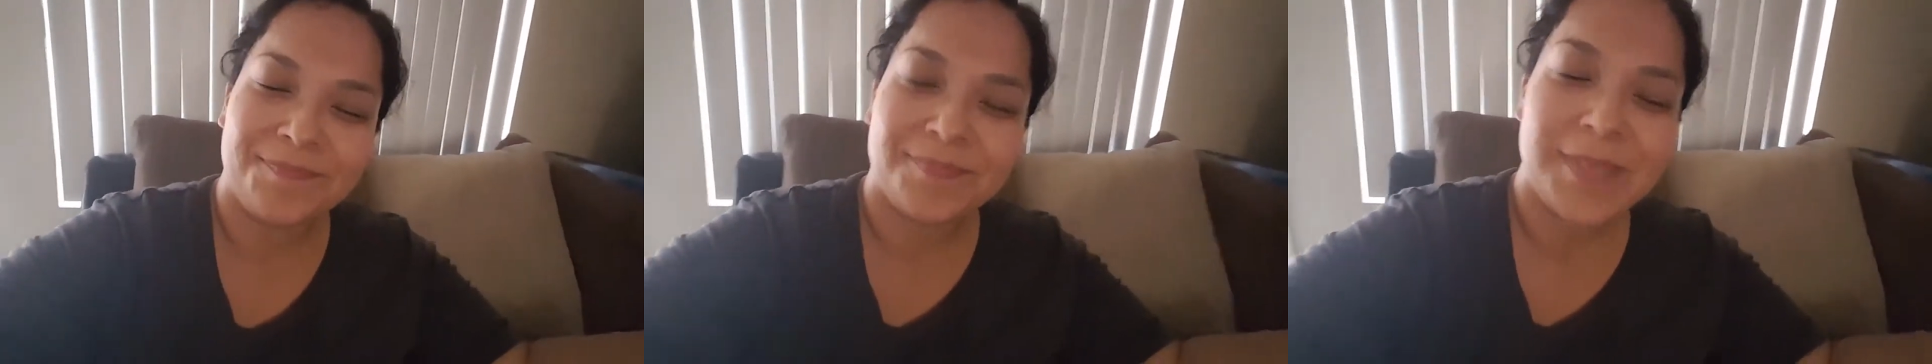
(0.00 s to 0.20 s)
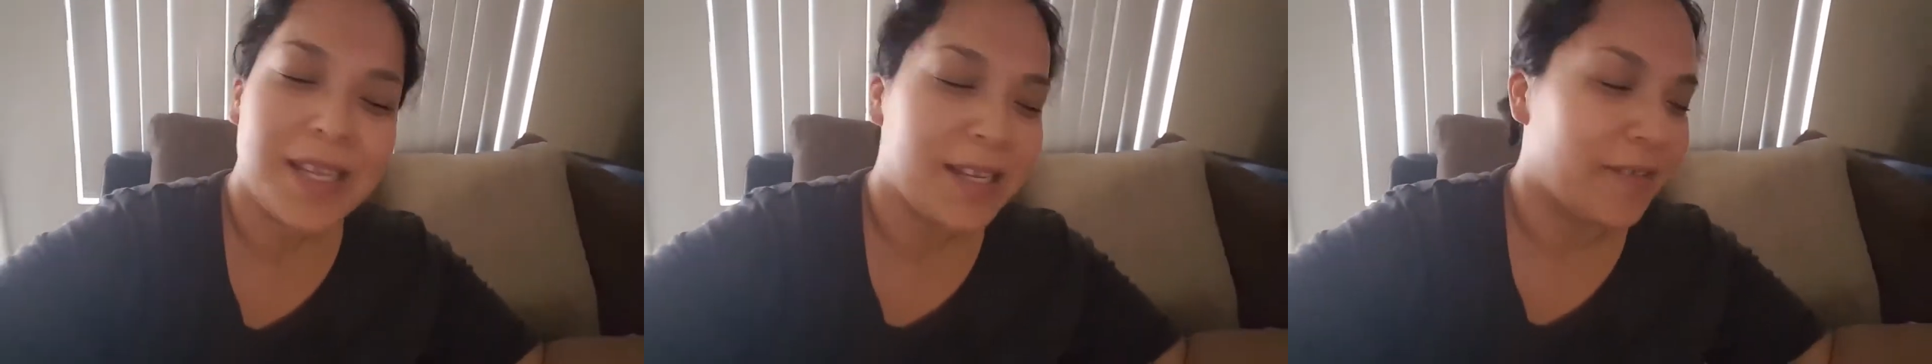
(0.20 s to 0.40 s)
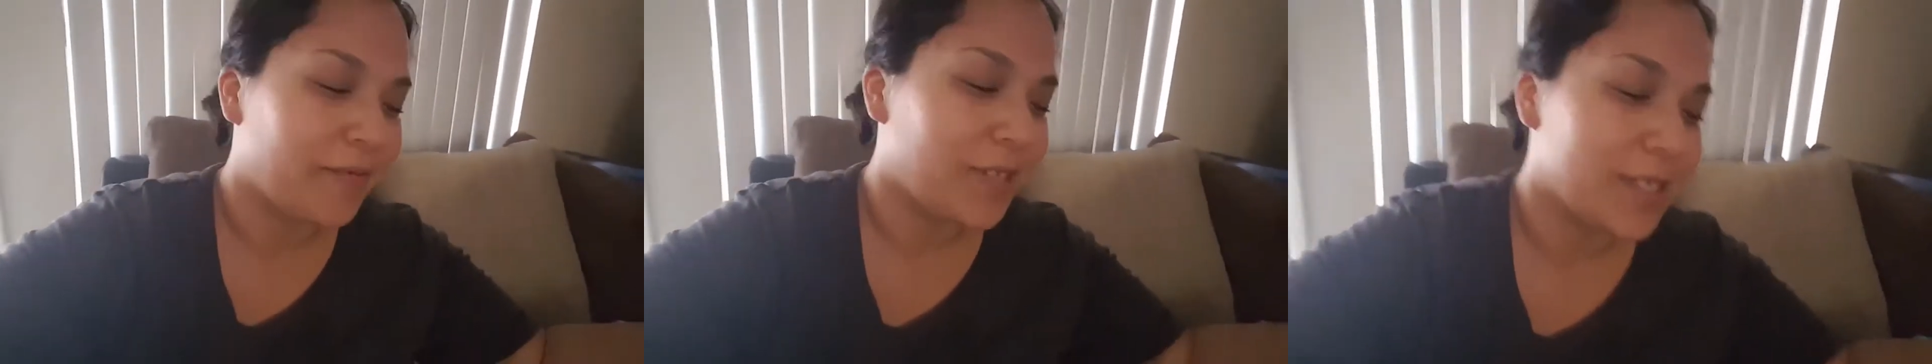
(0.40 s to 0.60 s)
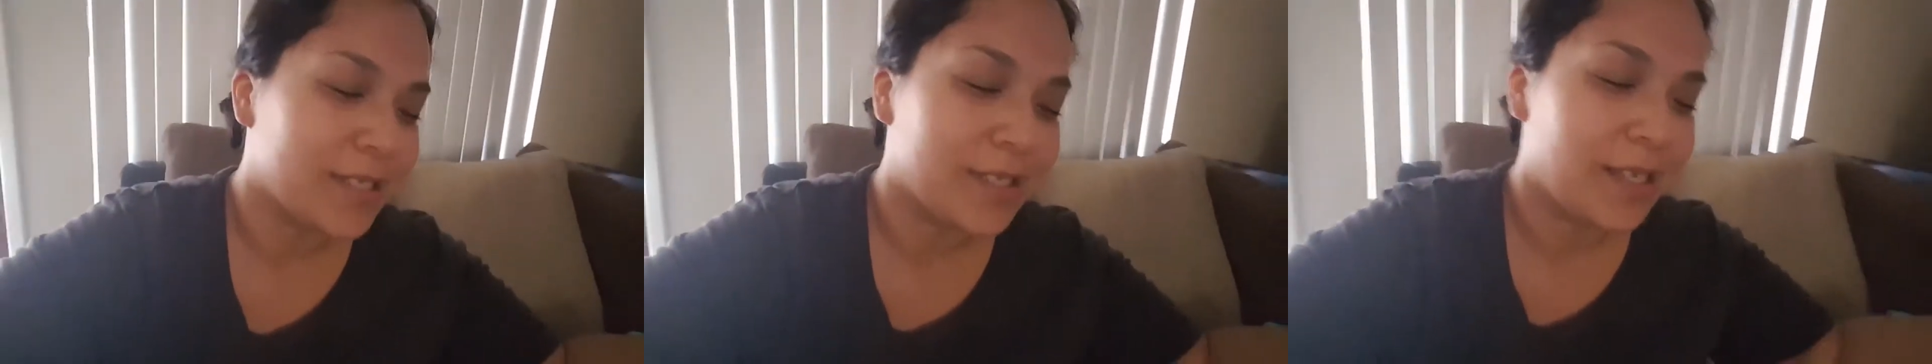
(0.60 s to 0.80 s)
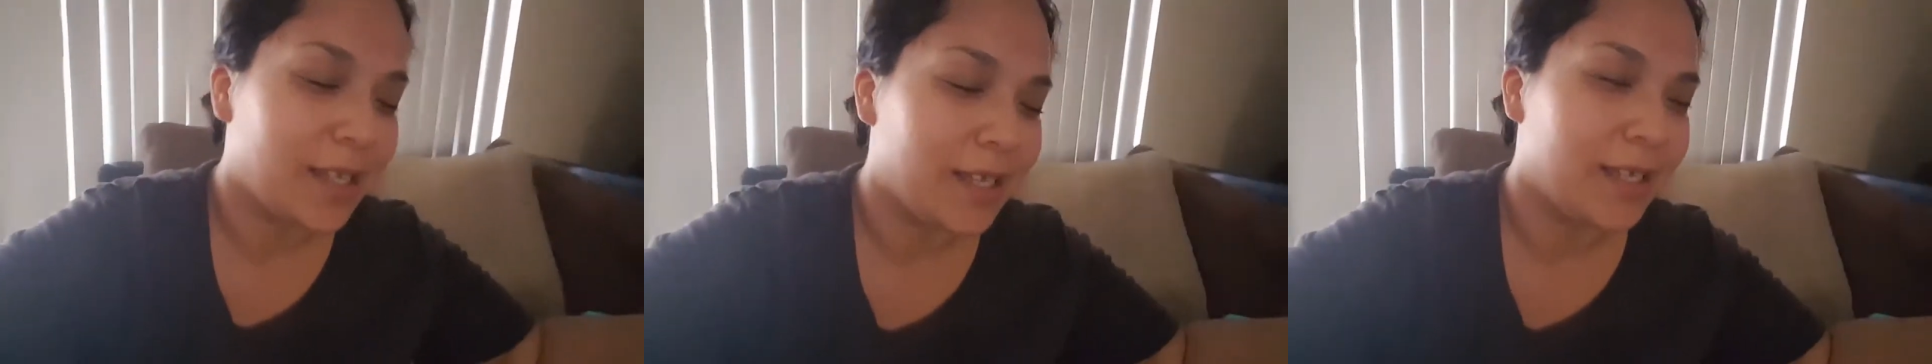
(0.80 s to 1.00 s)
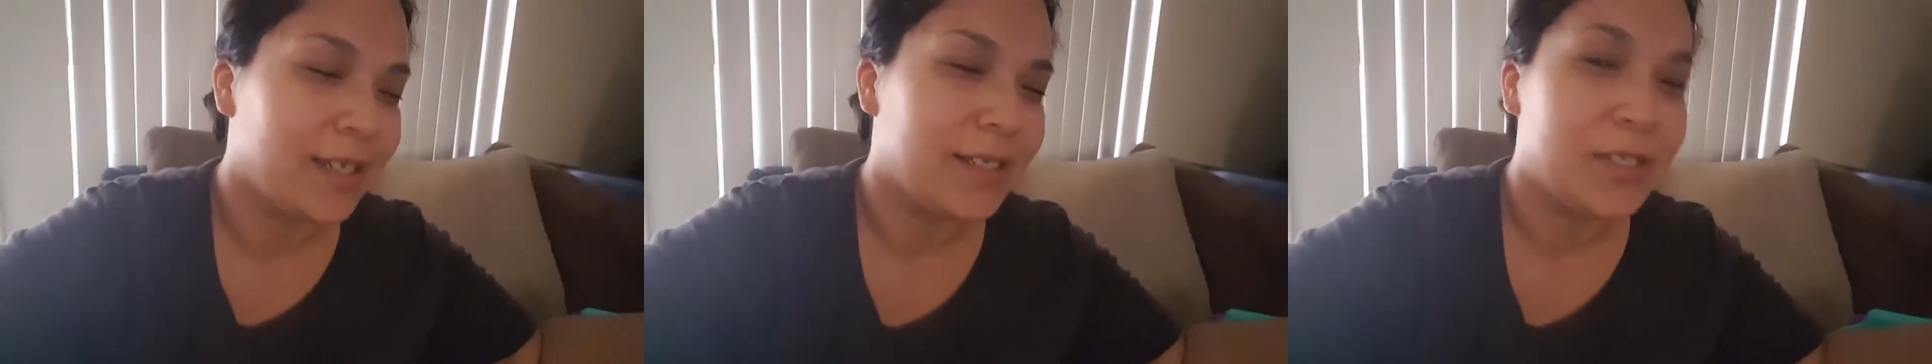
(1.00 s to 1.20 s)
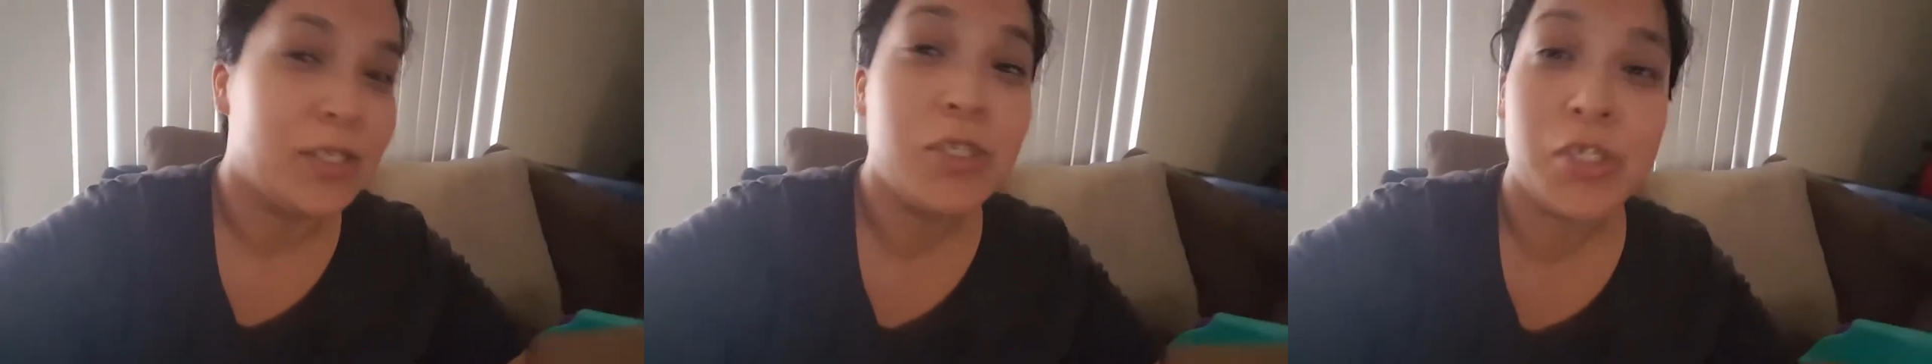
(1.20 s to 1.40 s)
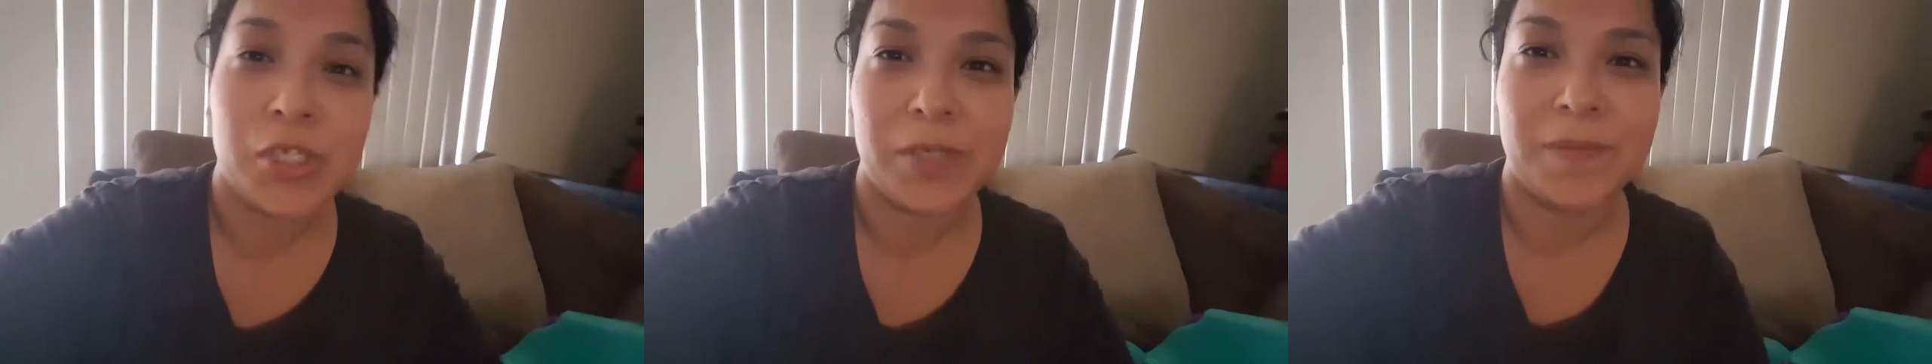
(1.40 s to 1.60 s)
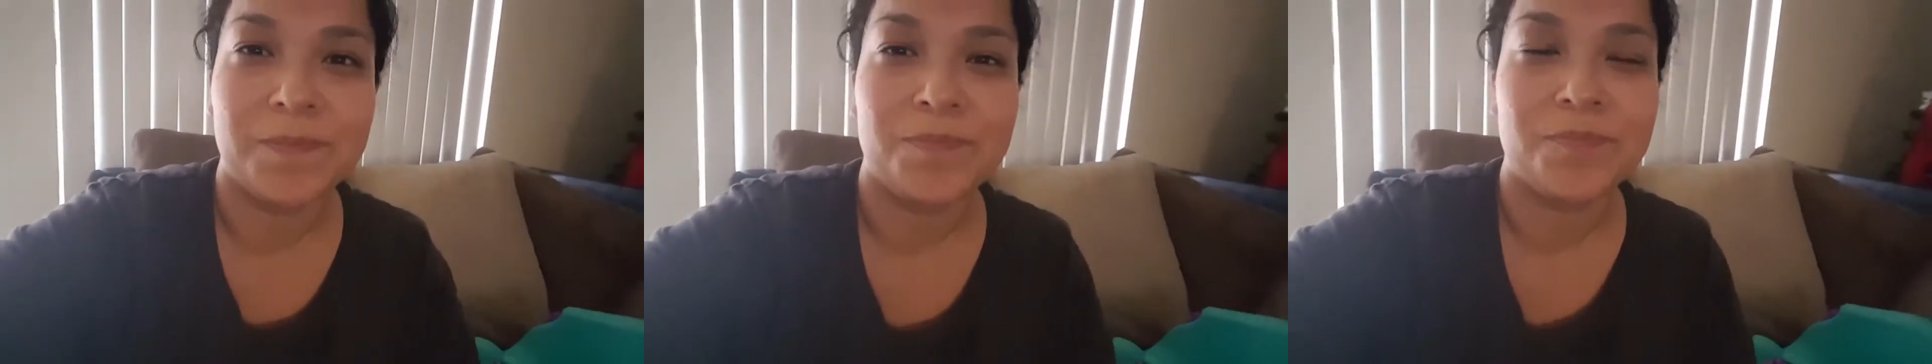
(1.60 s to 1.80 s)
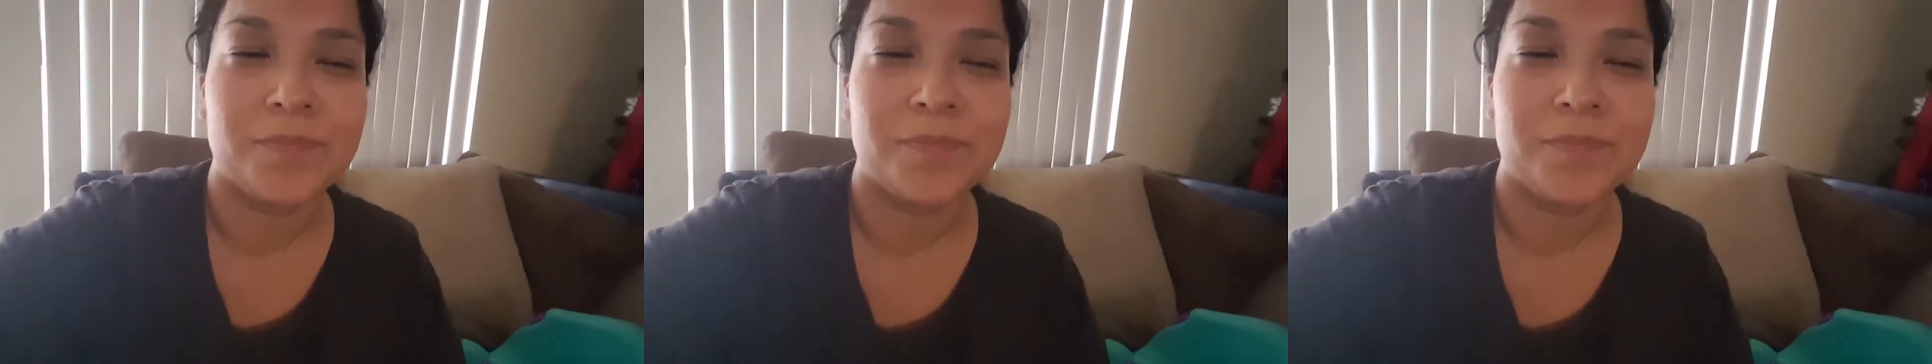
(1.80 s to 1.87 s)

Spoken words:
Netflix, YouTube.